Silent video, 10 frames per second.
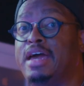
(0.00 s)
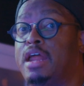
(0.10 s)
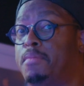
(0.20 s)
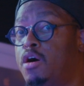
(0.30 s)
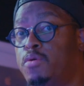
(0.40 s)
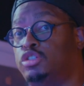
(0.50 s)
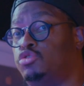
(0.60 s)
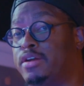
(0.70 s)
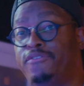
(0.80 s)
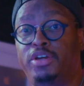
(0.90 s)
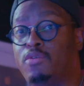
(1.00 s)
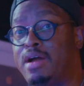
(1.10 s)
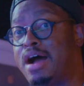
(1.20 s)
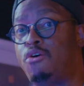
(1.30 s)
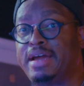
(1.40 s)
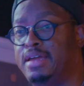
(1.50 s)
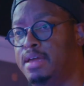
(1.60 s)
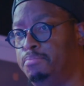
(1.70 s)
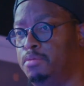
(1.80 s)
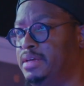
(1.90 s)
I'm always trying to figure out how I can
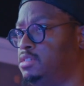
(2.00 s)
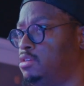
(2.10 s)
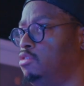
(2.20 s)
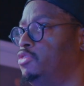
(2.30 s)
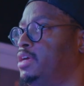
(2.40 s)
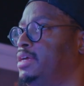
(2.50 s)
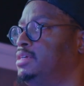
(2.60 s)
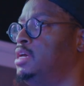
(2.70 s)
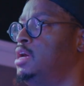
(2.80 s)
implement certain things.